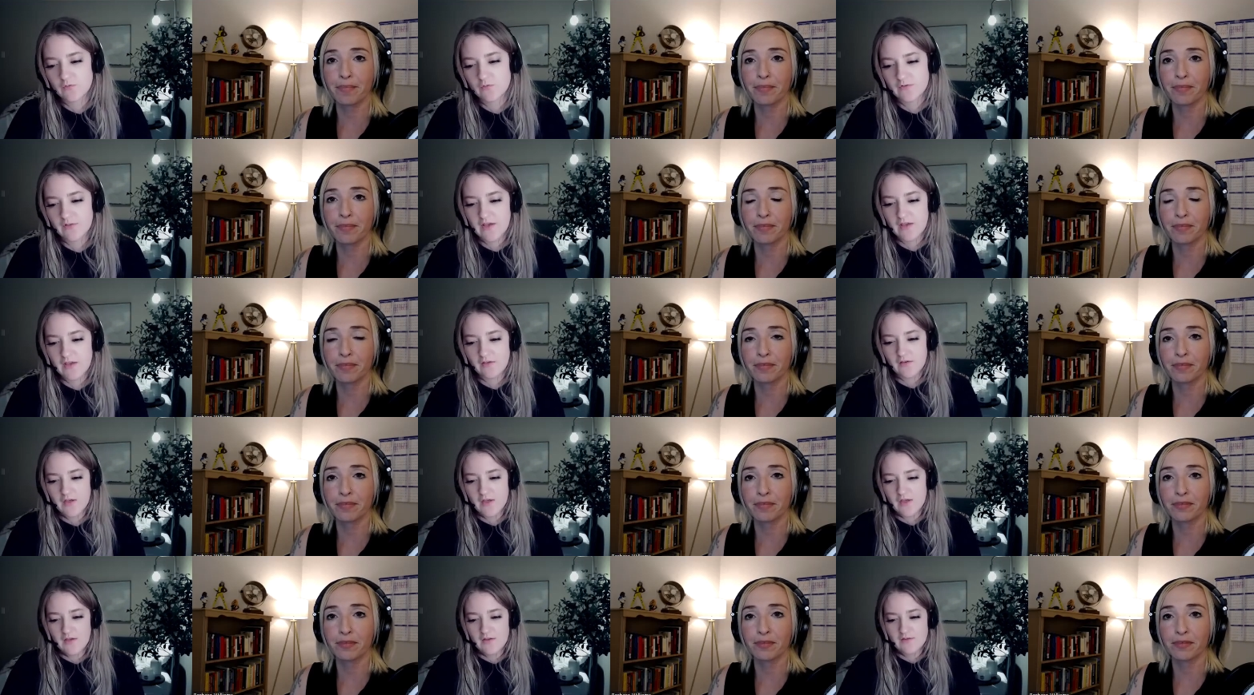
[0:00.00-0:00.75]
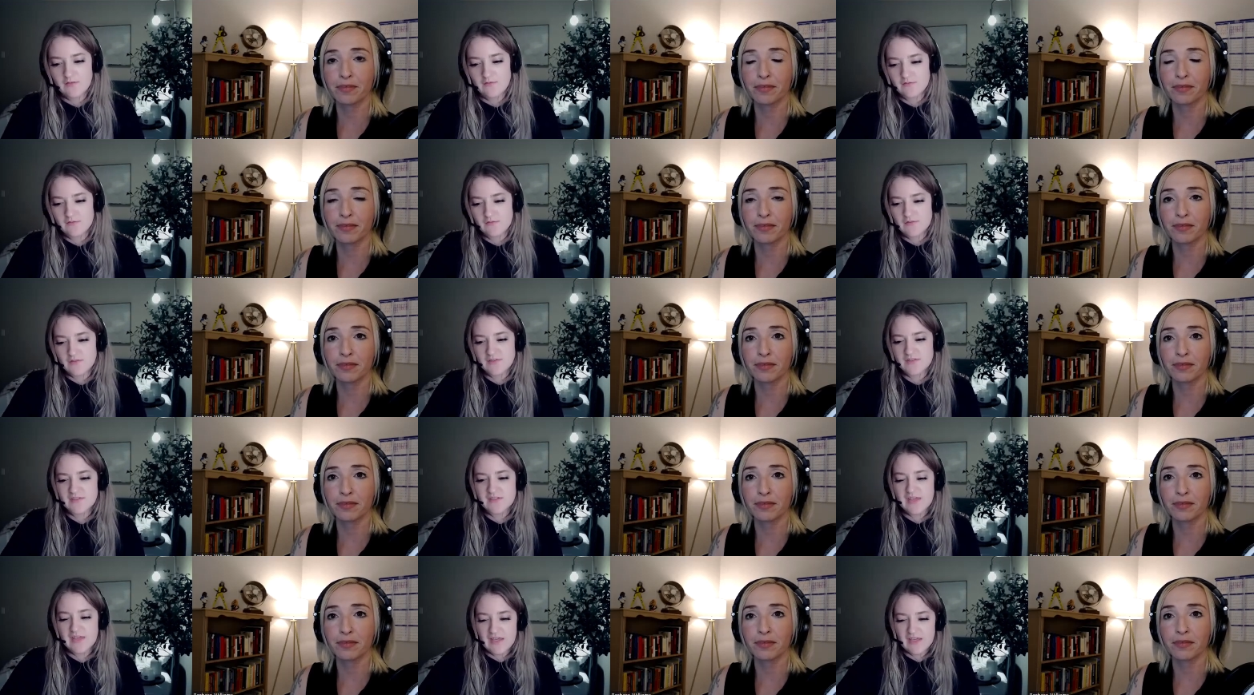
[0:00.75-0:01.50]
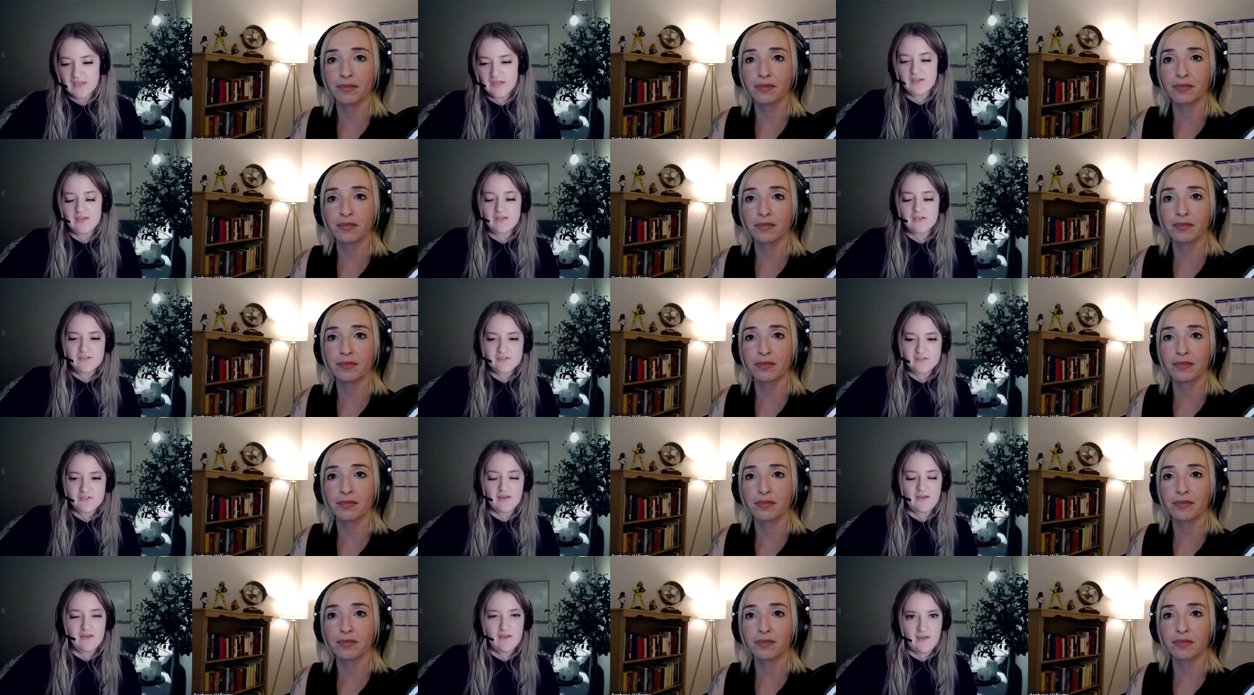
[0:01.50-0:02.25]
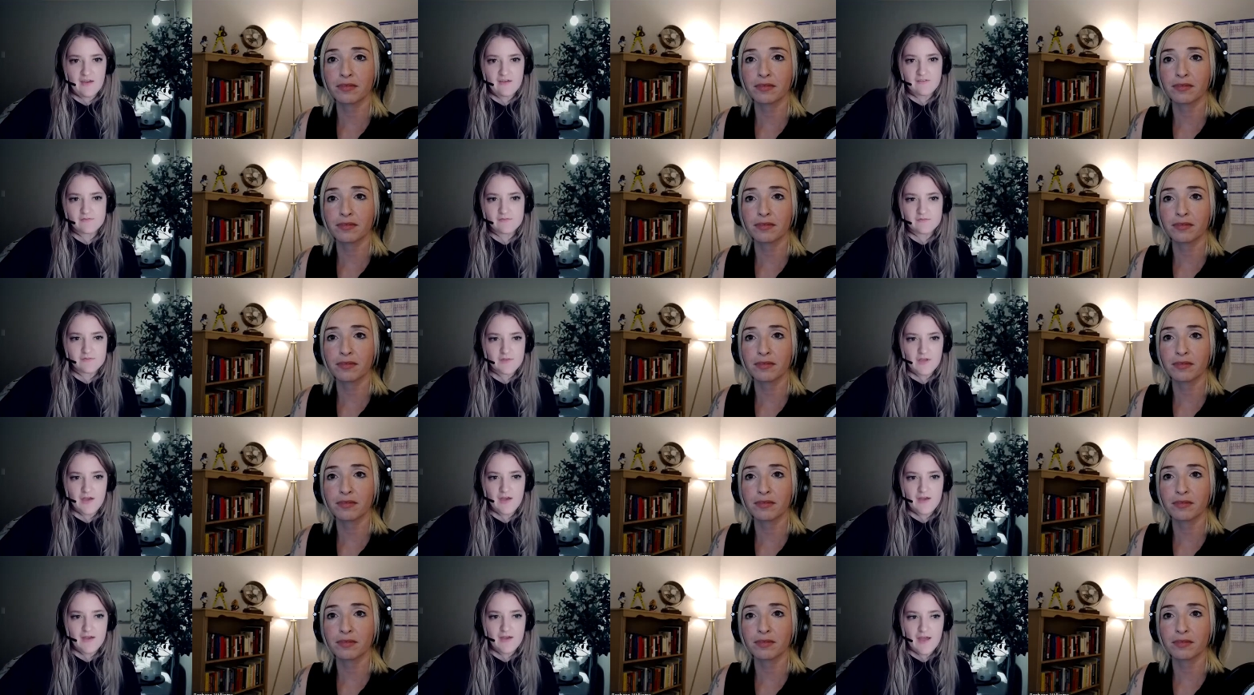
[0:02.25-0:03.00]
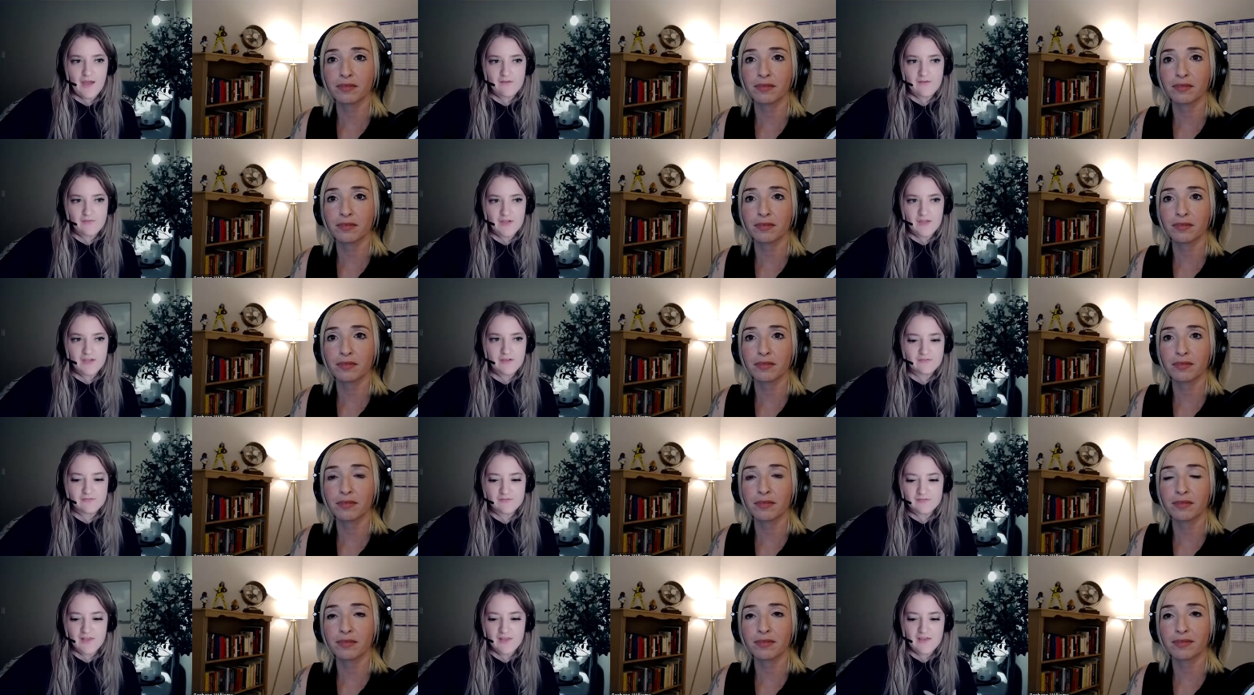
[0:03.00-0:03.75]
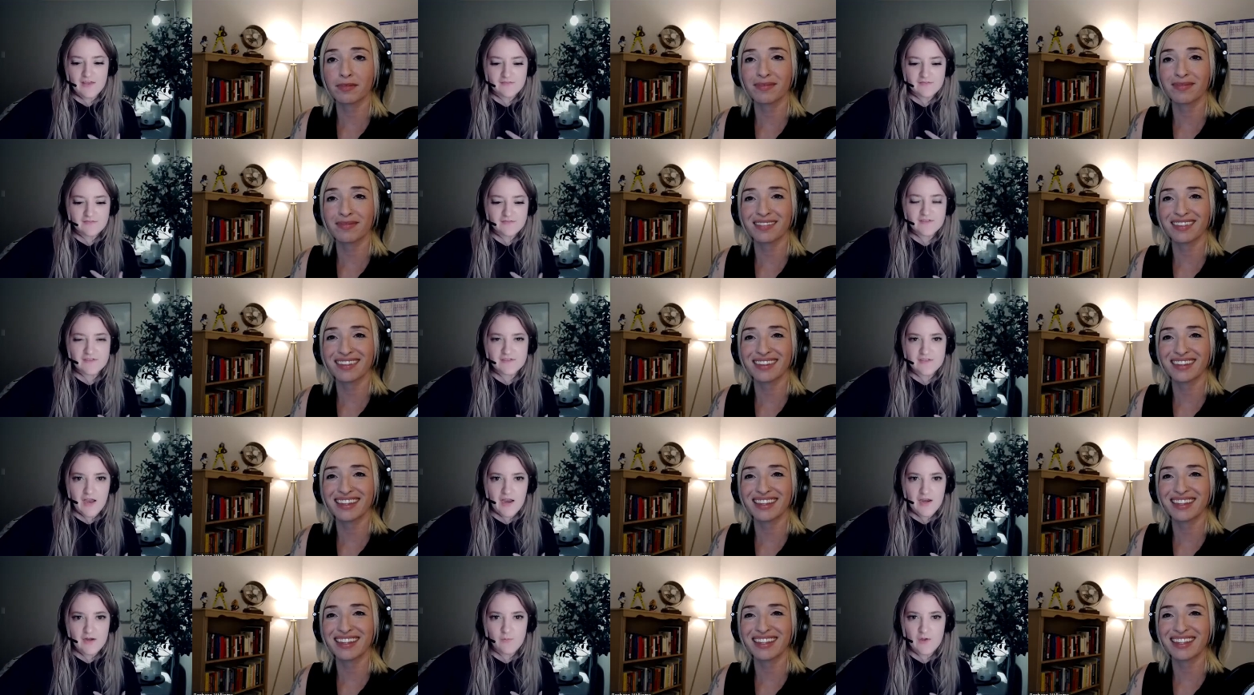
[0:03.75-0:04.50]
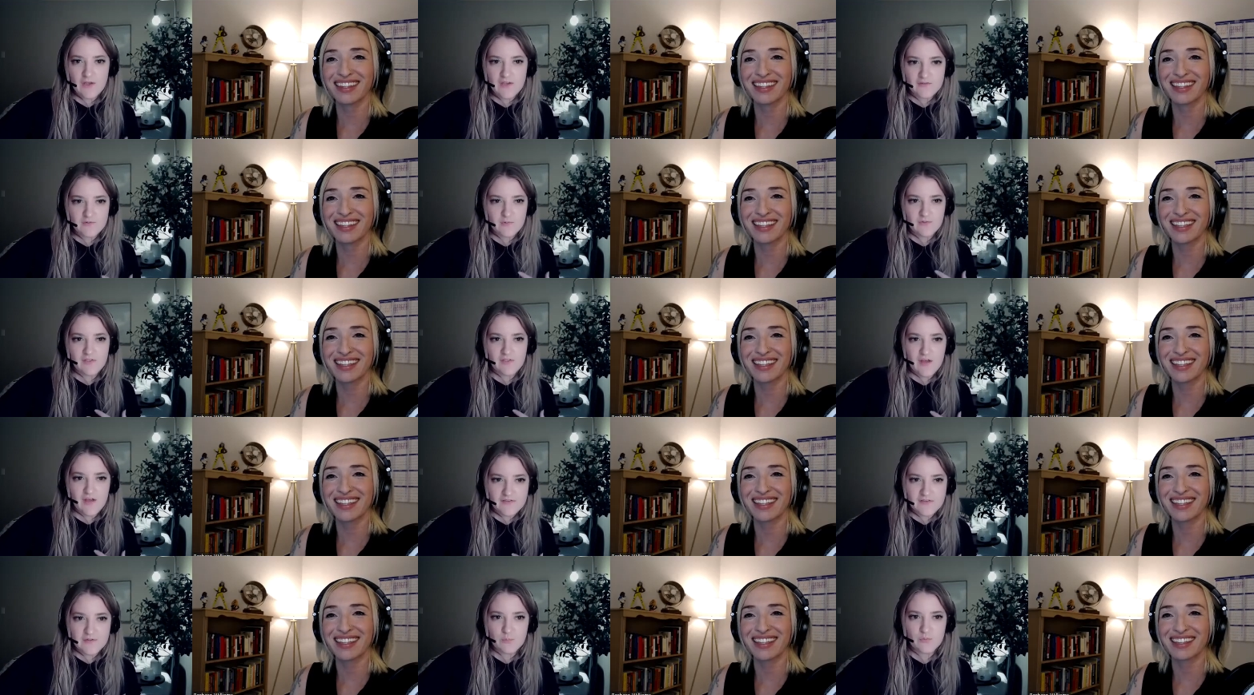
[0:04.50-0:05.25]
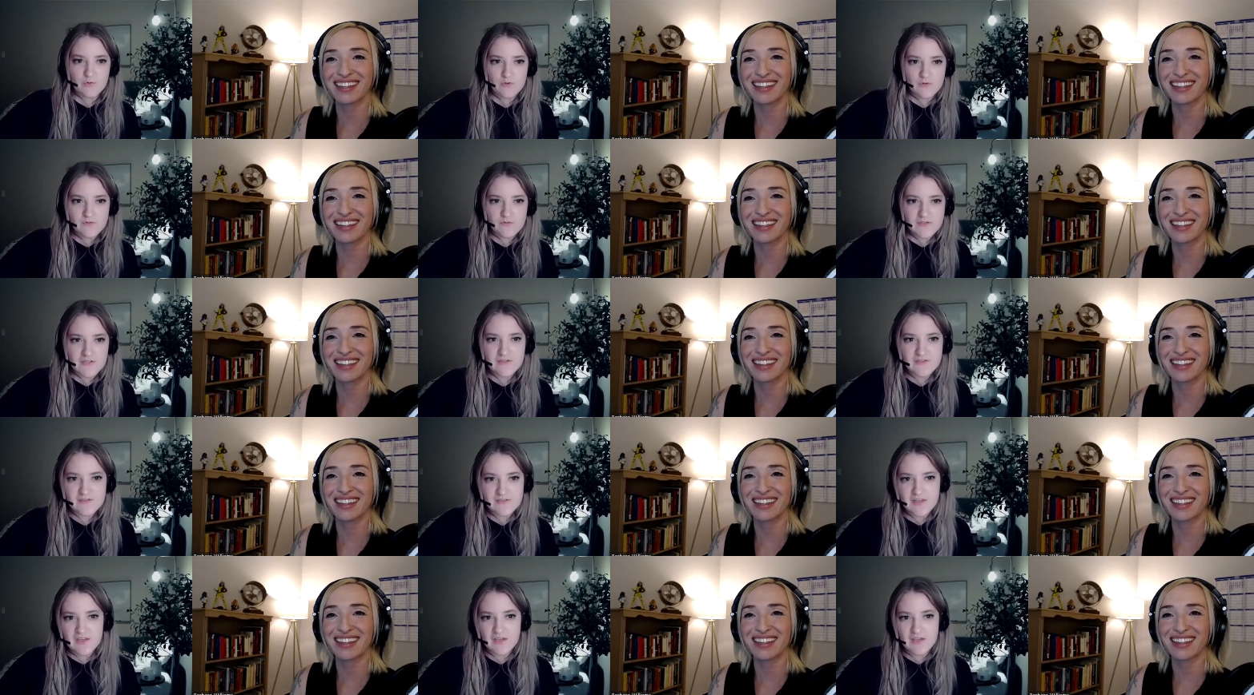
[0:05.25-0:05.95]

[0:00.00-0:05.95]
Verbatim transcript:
Speaker 1: like skid into uh, heaven, like sideways with lots of bruises.